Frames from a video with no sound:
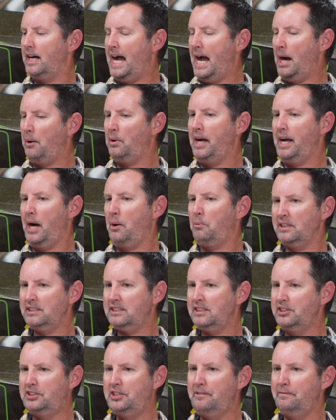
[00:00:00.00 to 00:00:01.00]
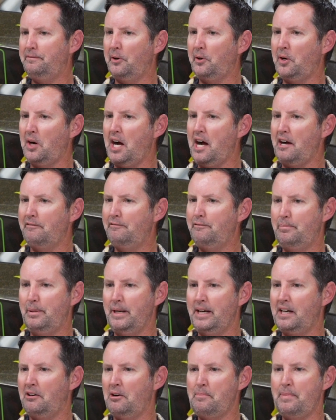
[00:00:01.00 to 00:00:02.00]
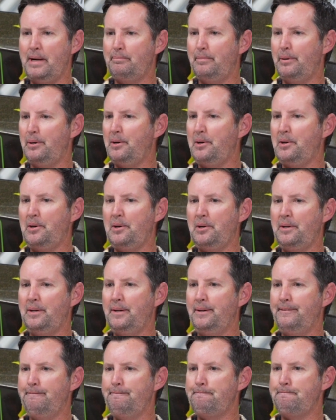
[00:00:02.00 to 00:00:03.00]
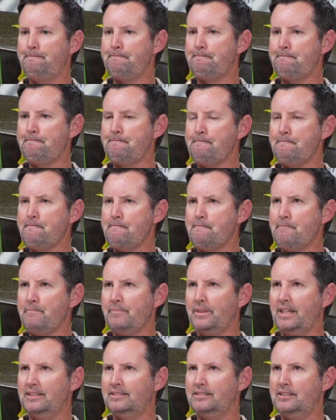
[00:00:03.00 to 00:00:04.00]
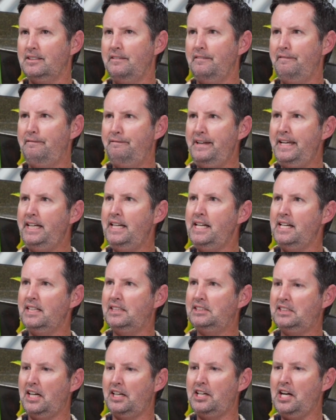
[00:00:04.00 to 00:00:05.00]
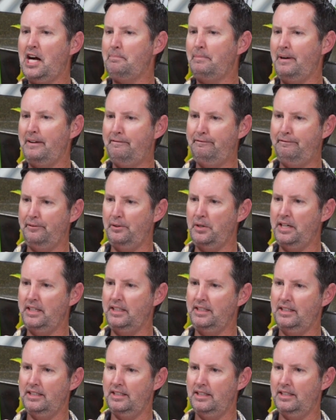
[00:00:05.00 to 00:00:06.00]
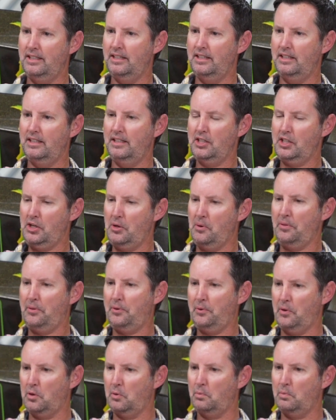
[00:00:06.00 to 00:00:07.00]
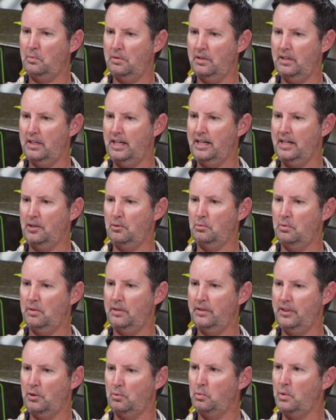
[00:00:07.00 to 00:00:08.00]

I, I wasn't too far off, but I remember Phoenix, I caught my foot going through the uh, the